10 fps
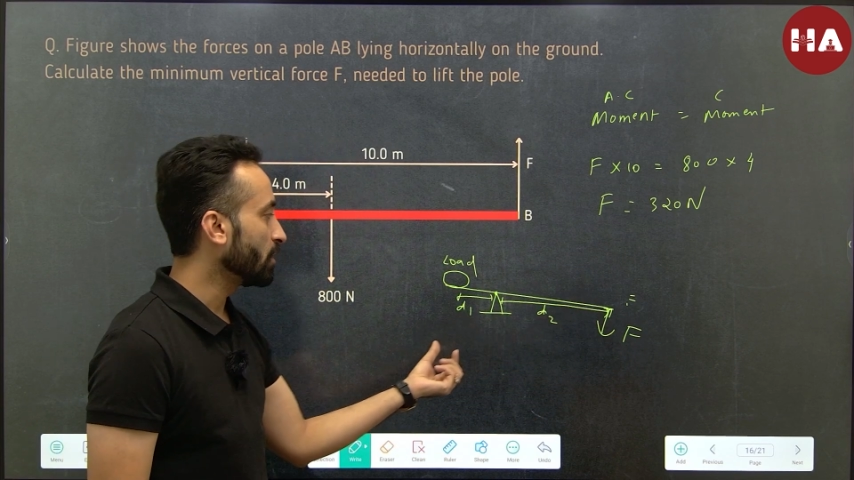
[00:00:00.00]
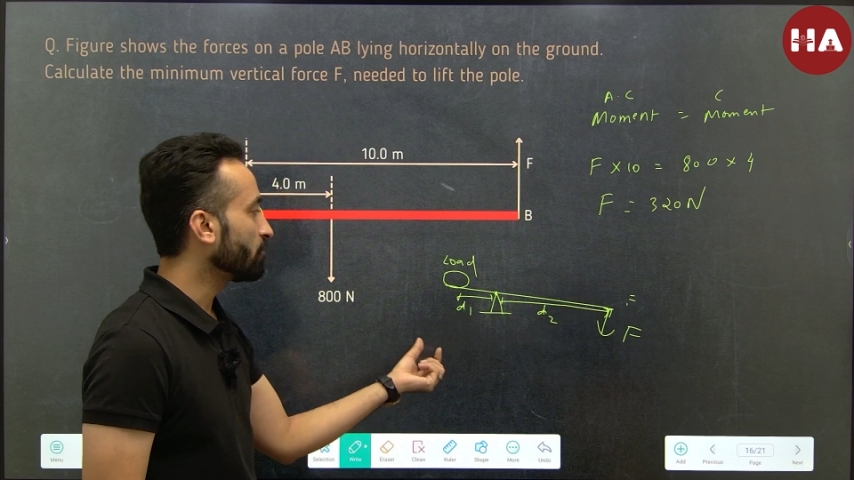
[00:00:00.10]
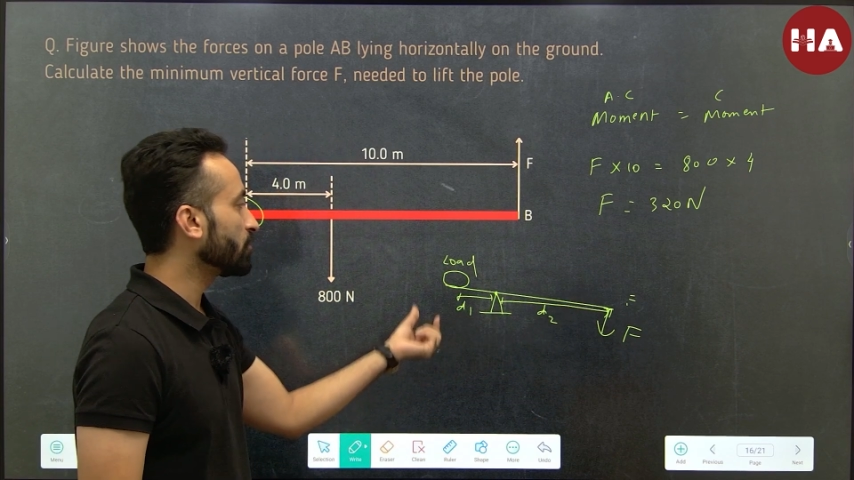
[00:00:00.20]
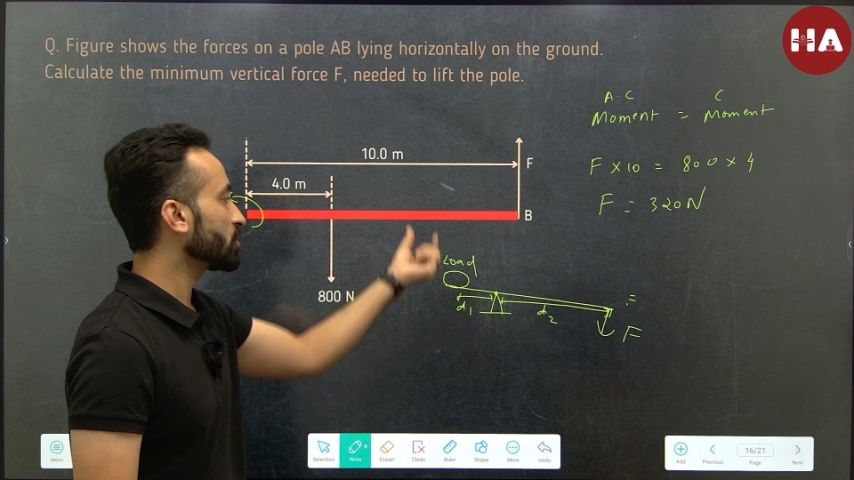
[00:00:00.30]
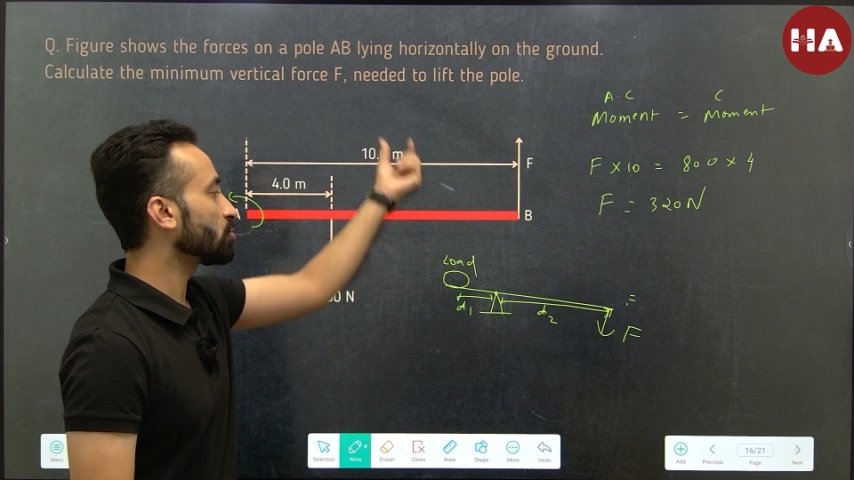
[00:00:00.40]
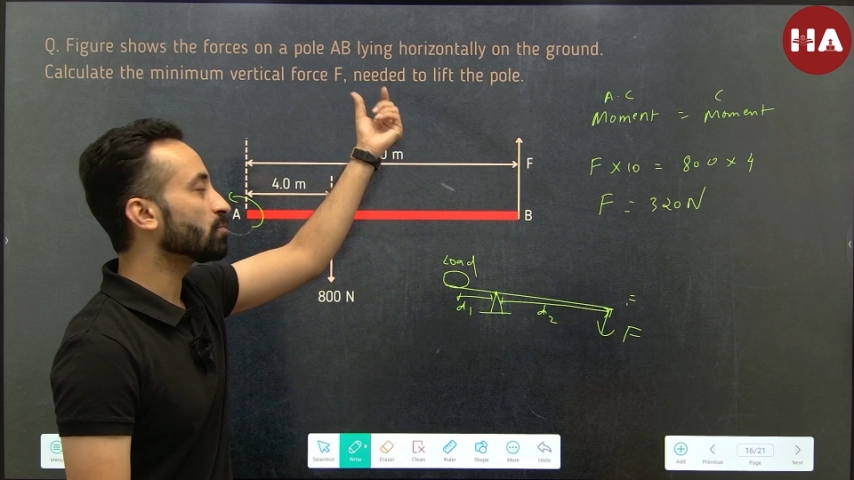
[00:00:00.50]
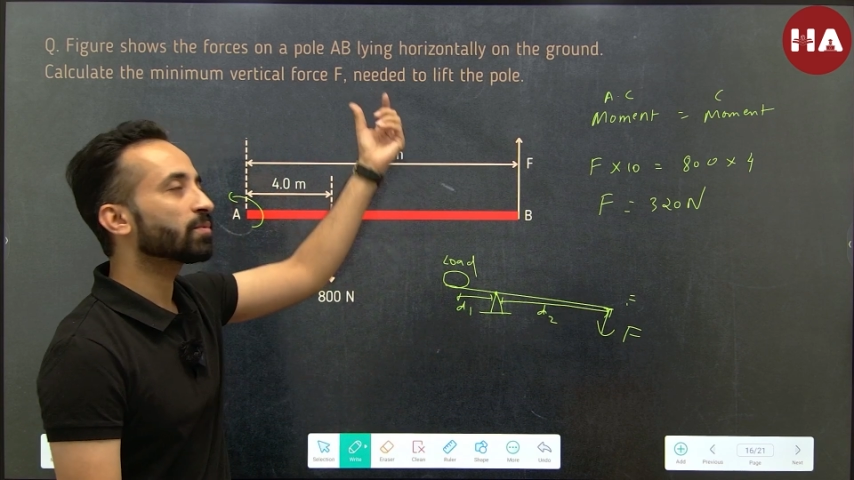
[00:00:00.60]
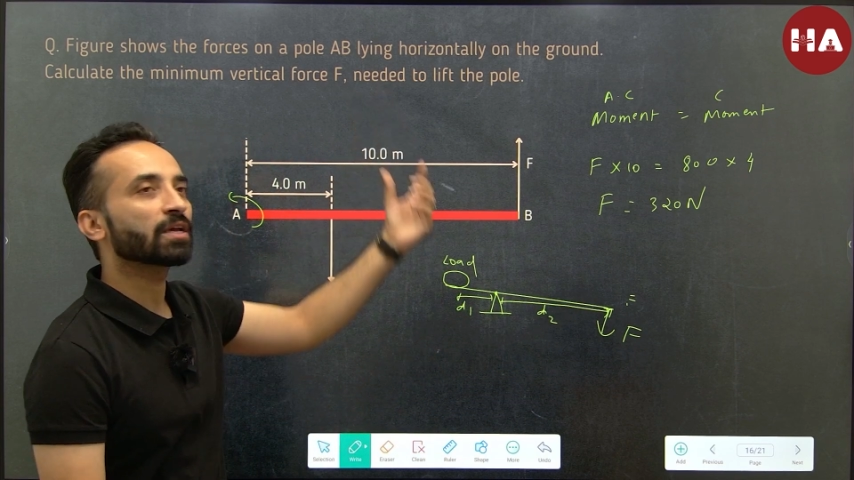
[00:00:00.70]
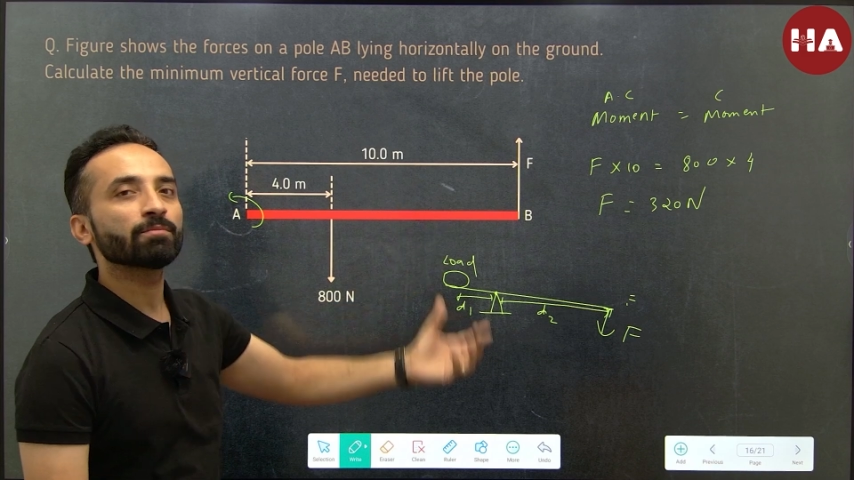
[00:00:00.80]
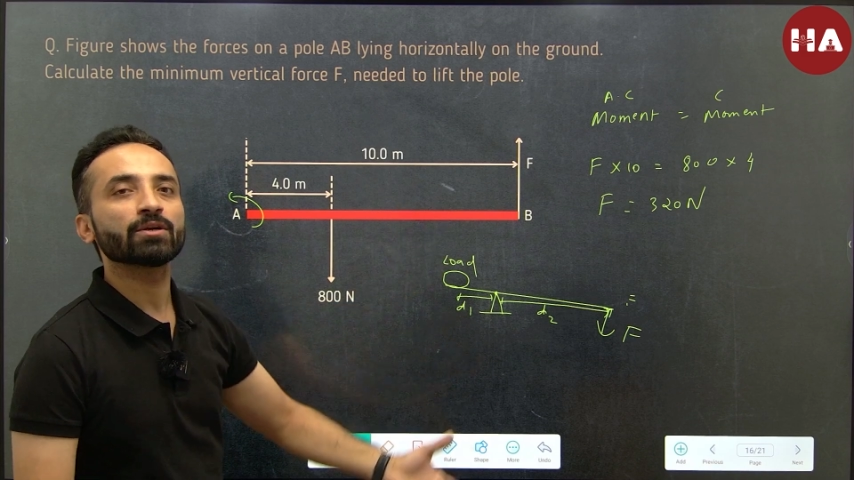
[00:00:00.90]
we should
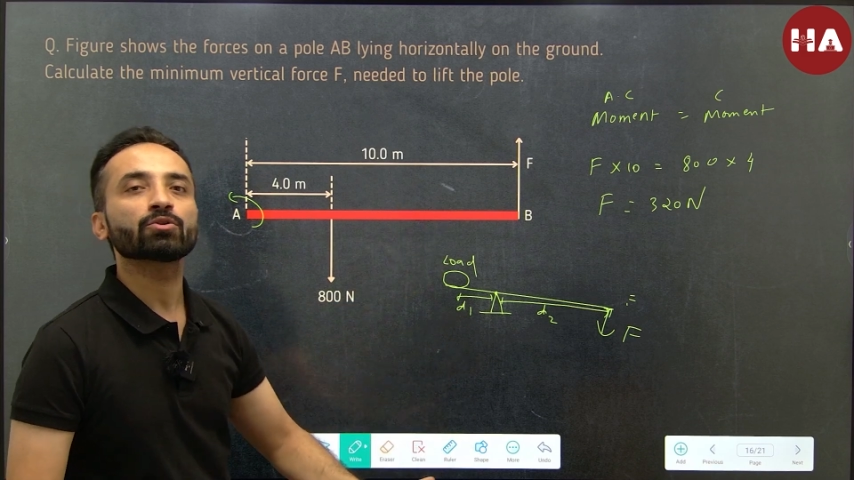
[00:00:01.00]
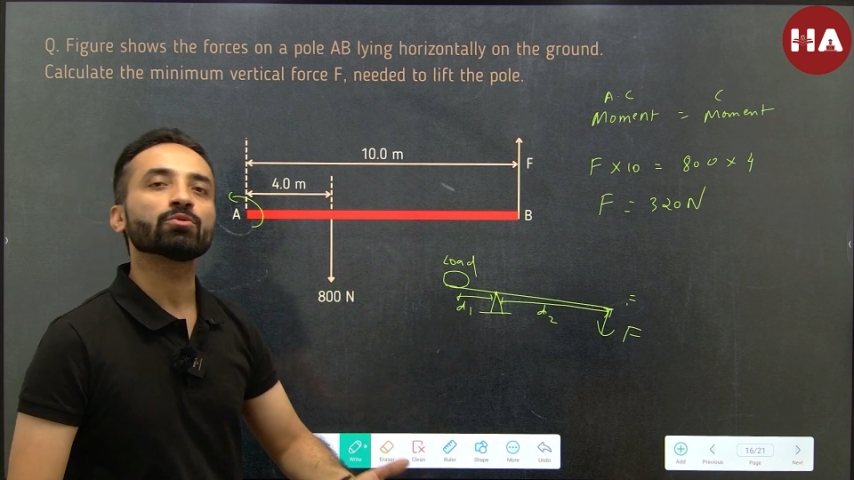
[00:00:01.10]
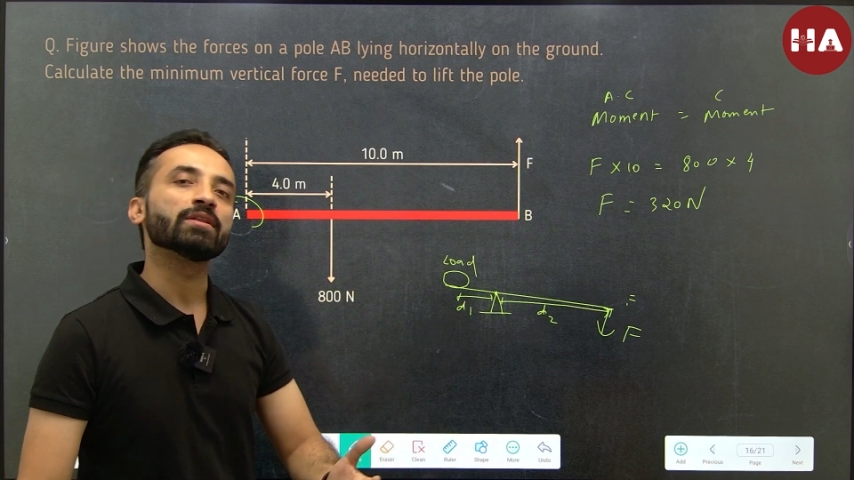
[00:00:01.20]
be able to